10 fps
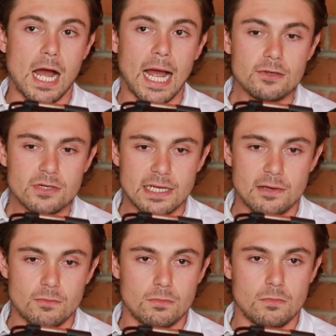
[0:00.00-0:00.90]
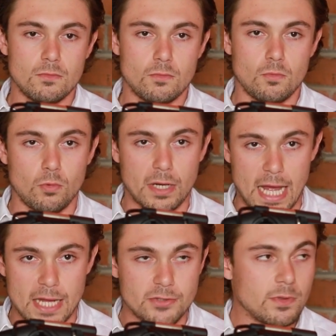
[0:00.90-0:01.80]
I look at what
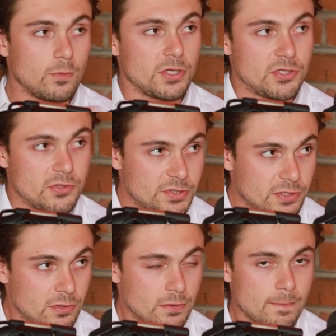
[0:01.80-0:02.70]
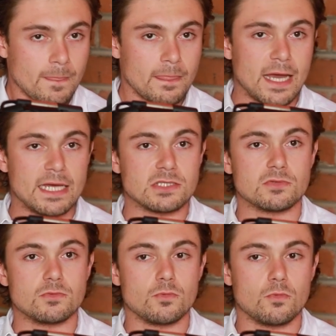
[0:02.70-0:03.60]
I do and what you do
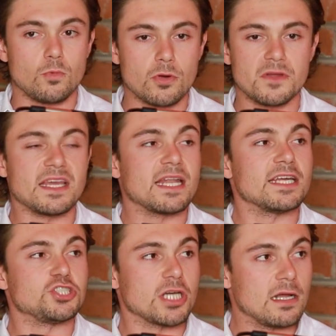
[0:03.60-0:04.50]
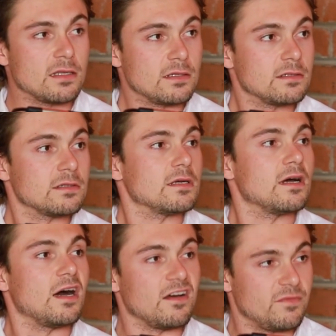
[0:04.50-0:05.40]
as we're in the NHL
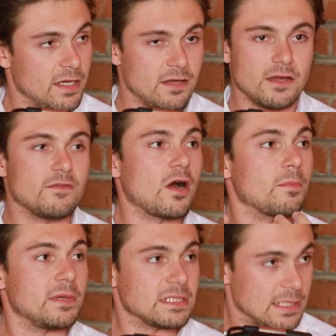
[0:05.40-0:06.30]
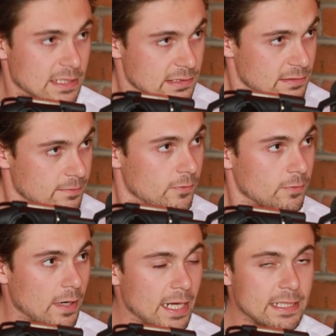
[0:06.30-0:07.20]
of our business,
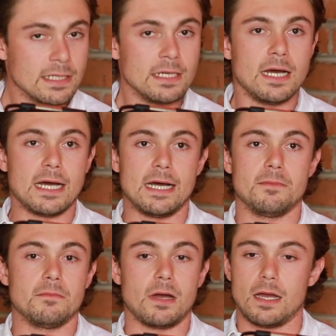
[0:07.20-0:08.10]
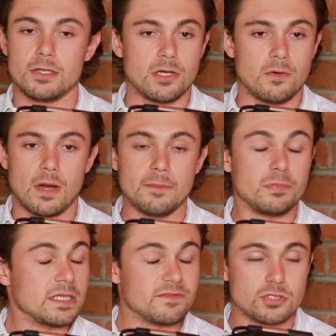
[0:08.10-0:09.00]
right? I
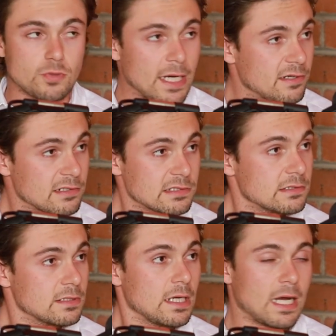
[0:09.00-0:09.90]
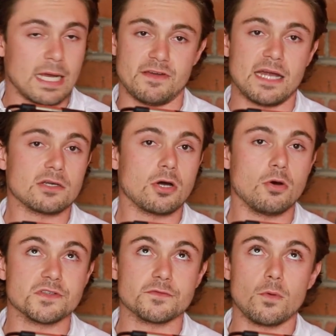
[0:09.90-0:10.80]
believe in trainers. I've had a
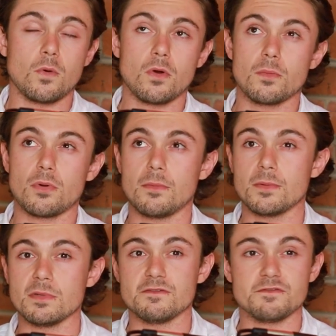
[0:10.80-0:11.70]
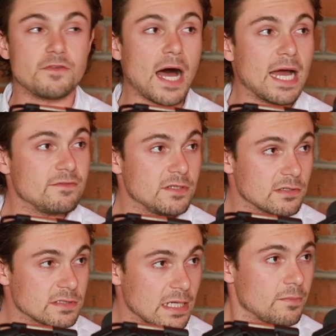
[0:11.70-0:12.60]
coach for probably 5
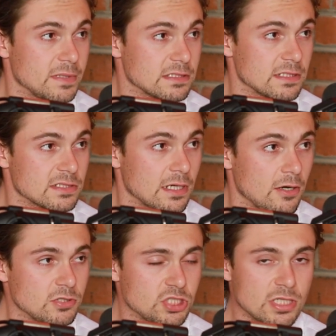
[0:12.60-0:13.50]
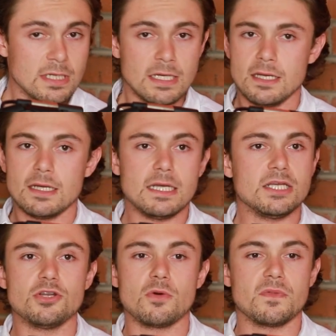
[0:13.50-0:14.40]
years now, a business coach.
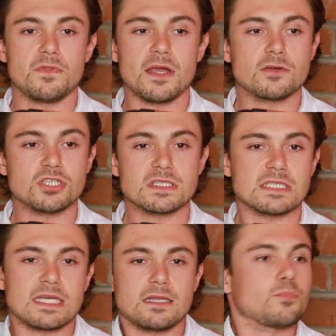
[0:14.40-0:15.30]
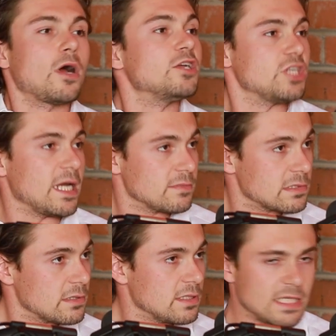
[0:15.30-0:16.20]
they're just, it's like LeBron
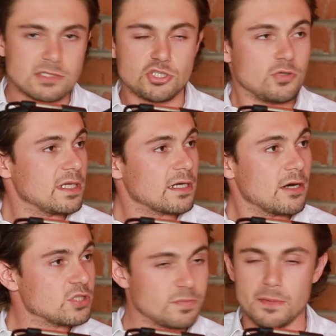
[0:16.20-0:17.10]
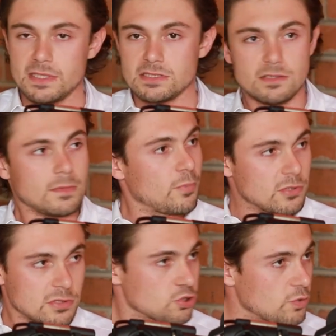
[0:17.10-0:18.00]
James. He has a shooting coach. He probably has a
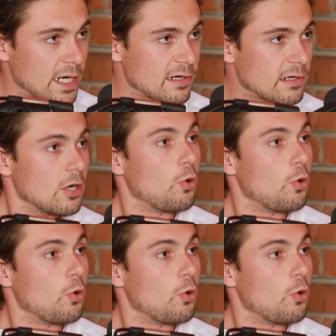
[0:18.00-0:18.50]
personal trainer.